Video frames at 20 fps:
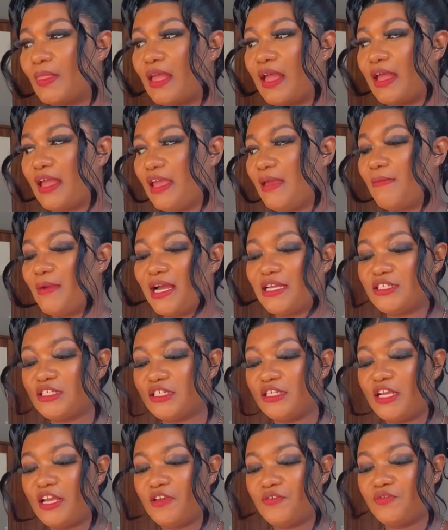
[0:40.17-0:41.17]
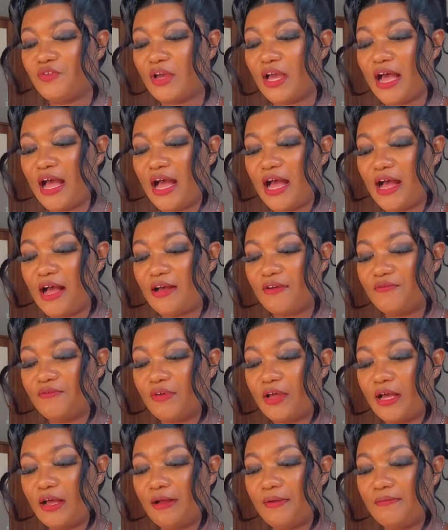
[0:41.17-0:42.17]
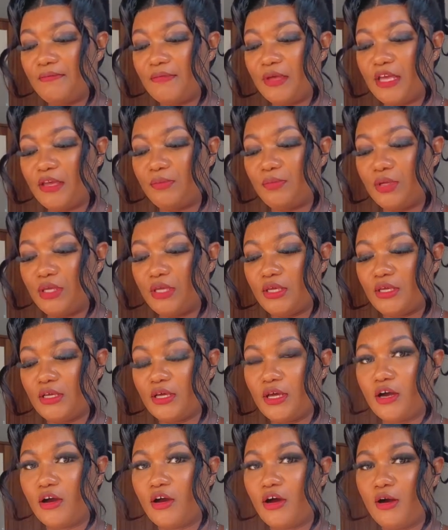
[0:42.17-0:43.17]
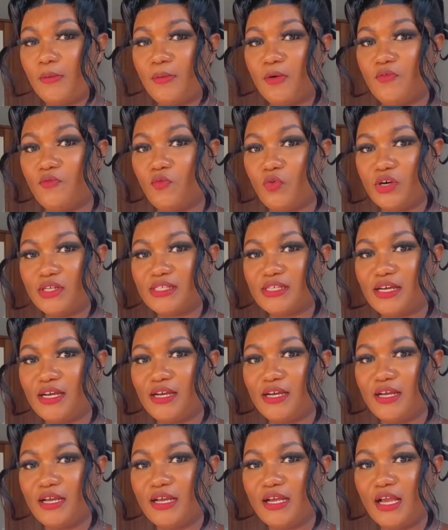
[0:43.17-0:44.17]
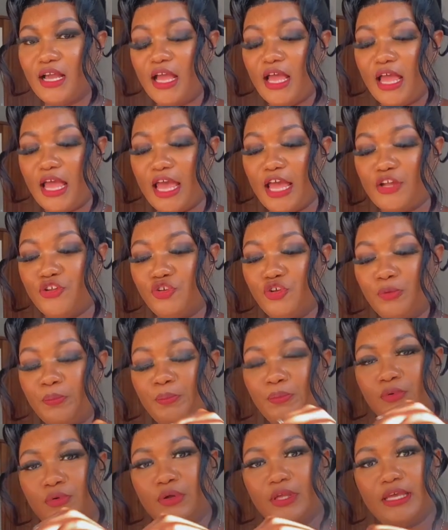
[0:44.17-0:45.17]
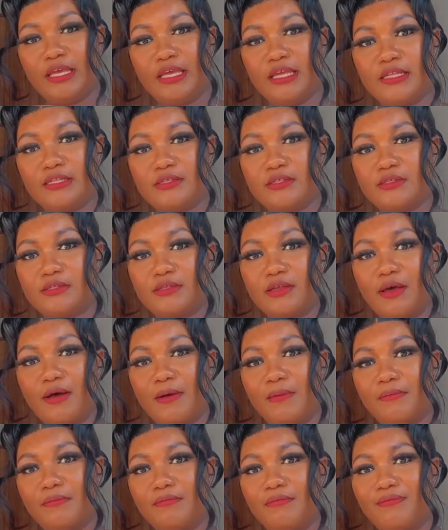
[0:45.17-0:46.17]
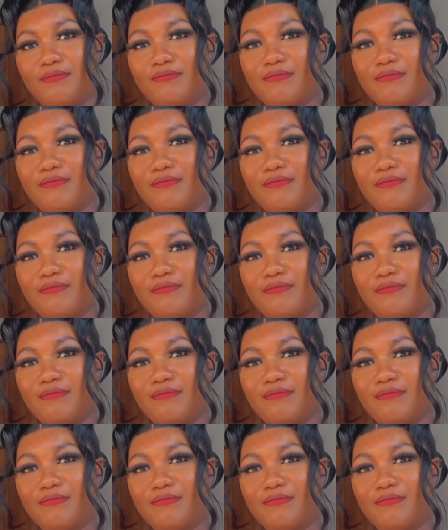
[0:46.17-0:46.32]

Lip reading: imagine if you have maybe a cup of water and you put in some,